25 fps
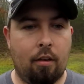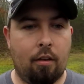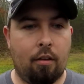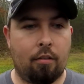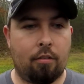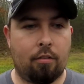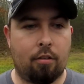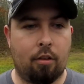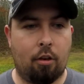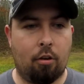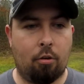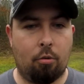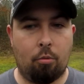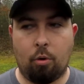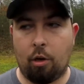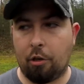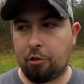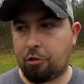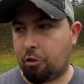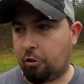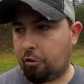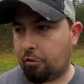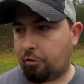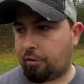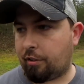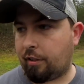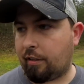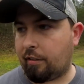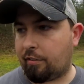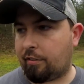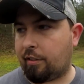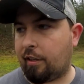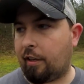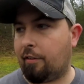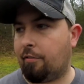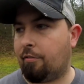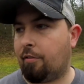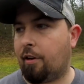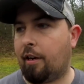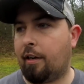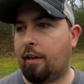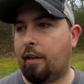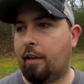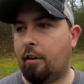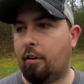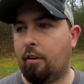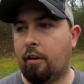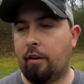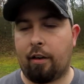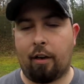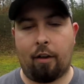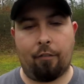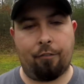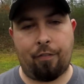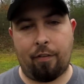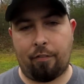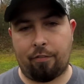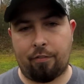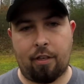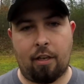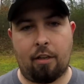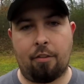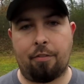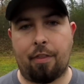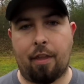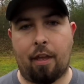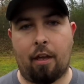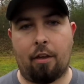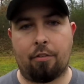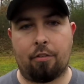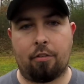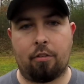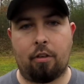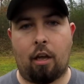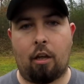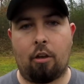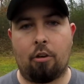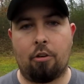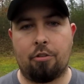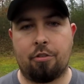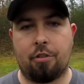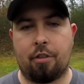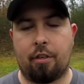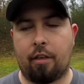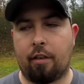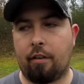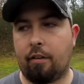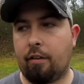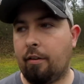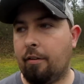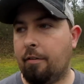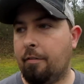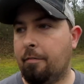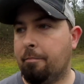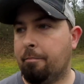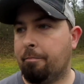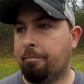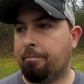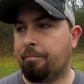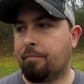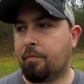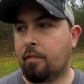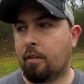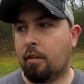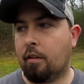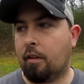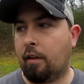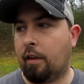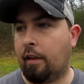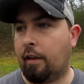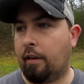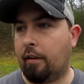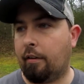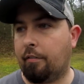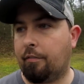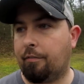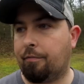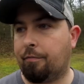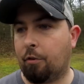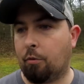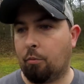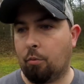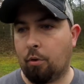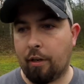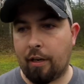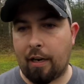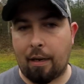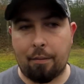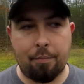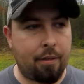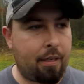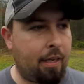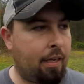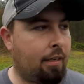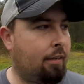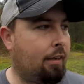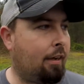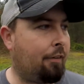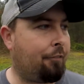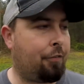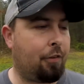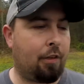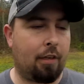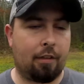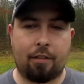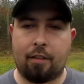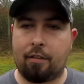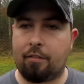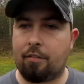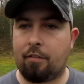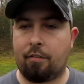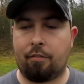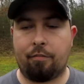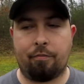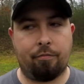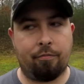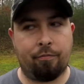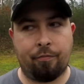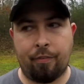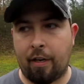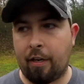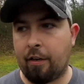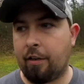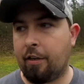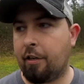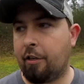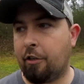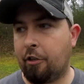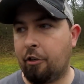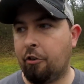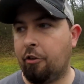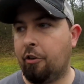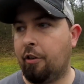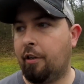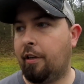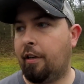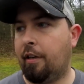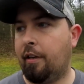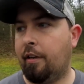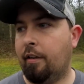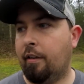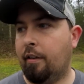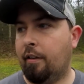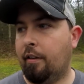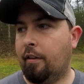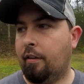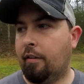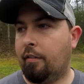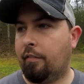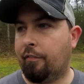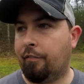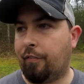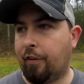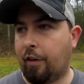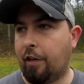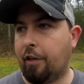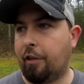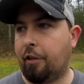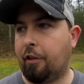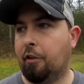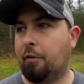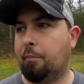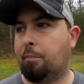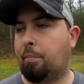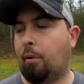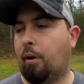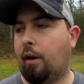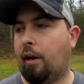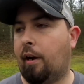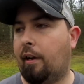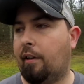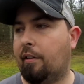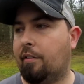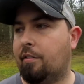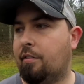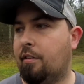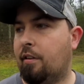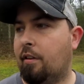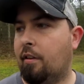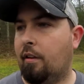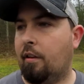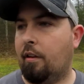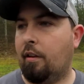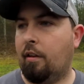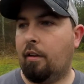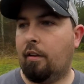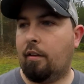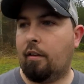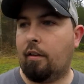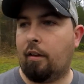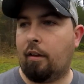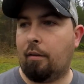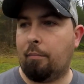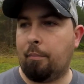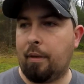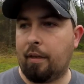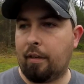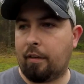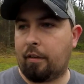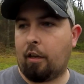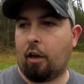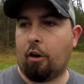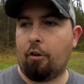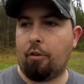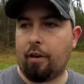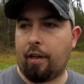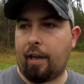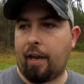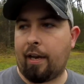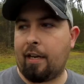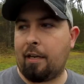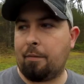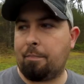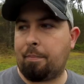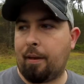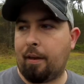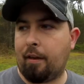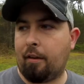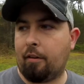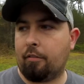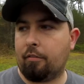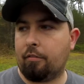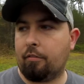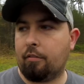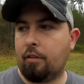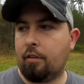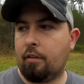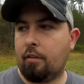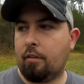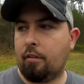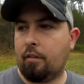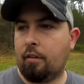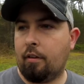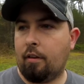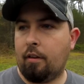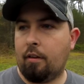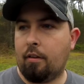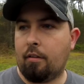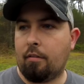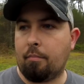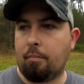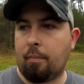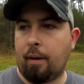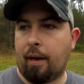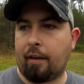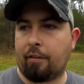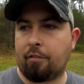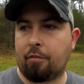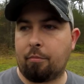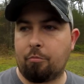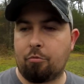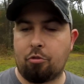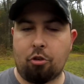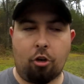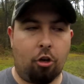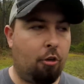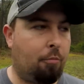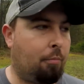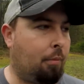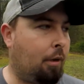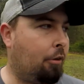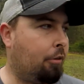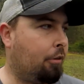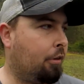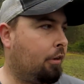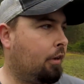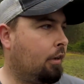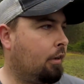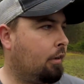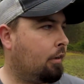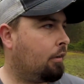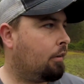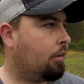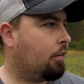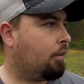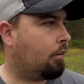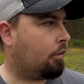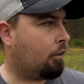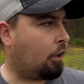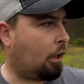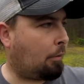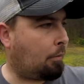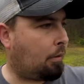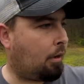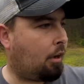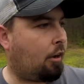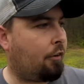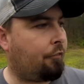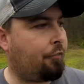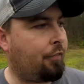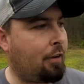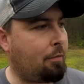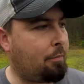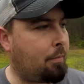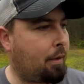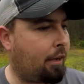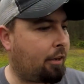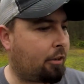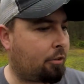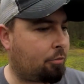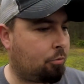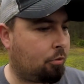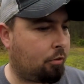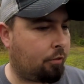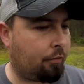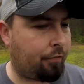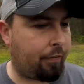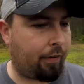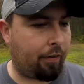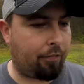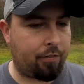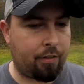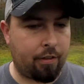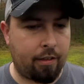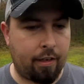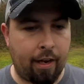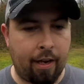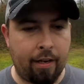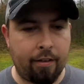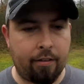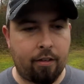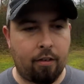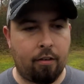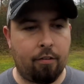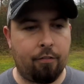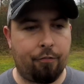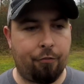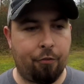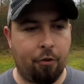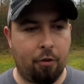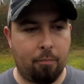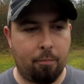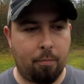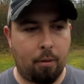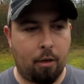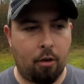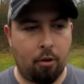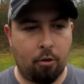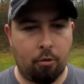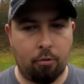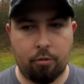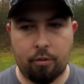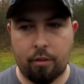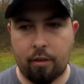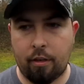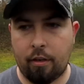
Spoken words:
So what you see sitting right here, I got $15,000 in it. And for what I'm getting, I feel like that's a very good price. Minn Kota 80-pound maximum trolling motor, Yamaha VMAX 150, 18-foot boat,